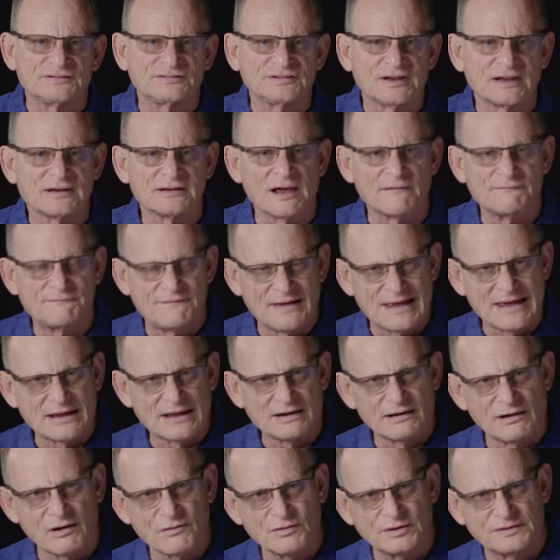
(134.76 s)
sent a
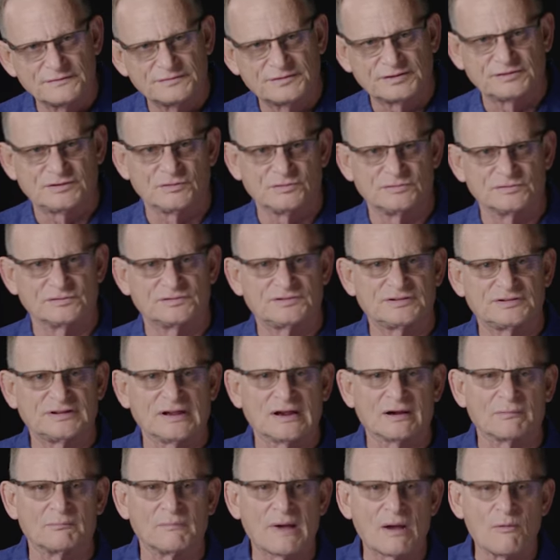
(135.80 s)
van load of students
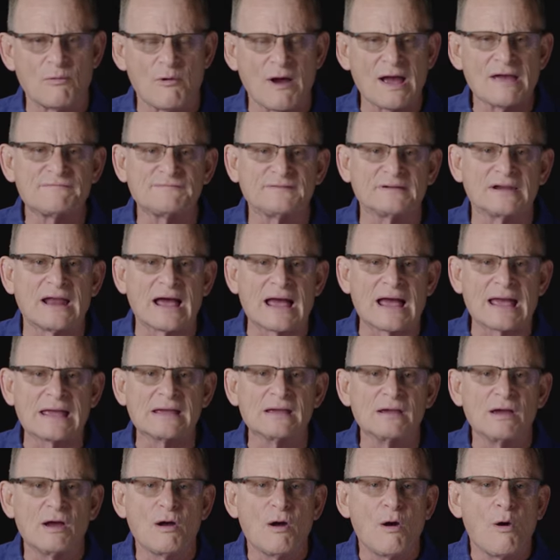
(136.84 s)
there. My wife and I
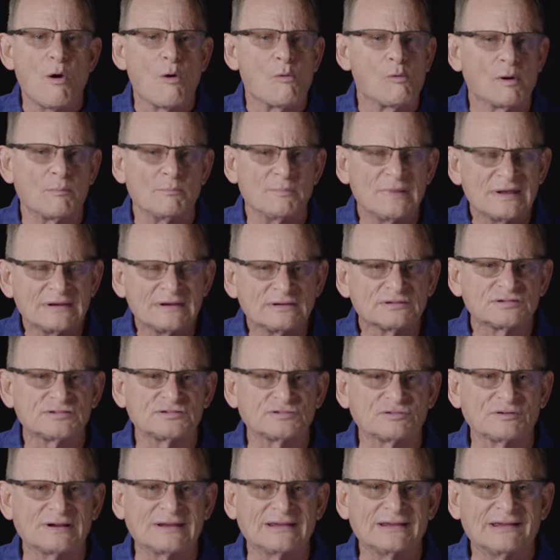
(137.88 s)
were
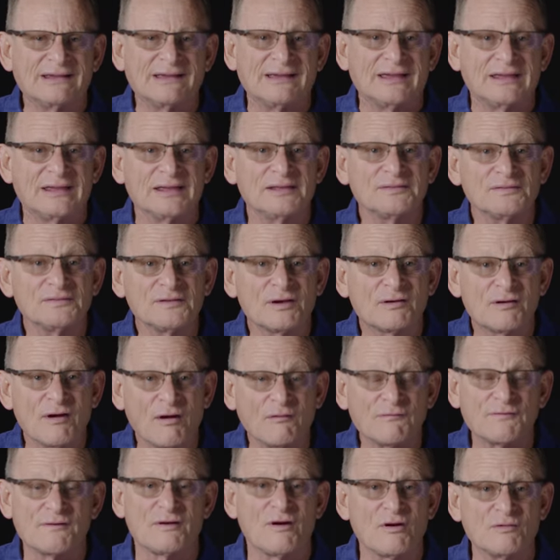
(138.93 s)
ministering in the
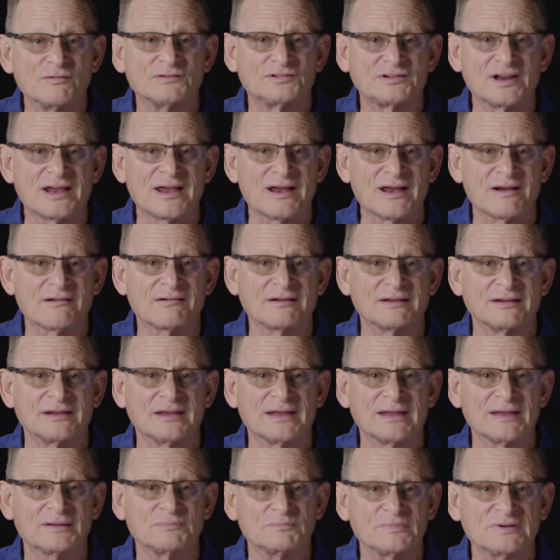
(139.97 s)
Gulf Coast area
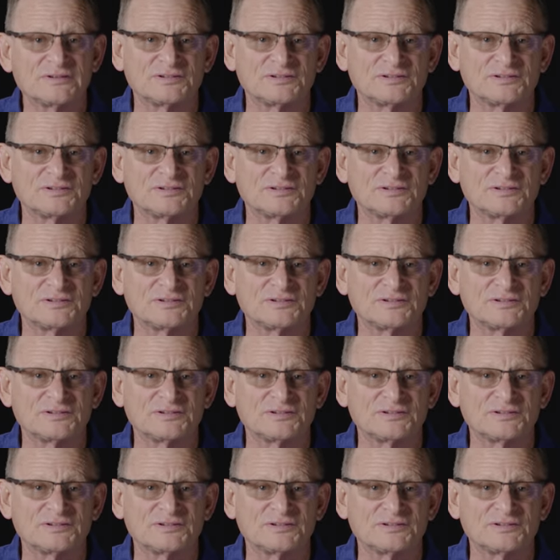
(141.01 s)
in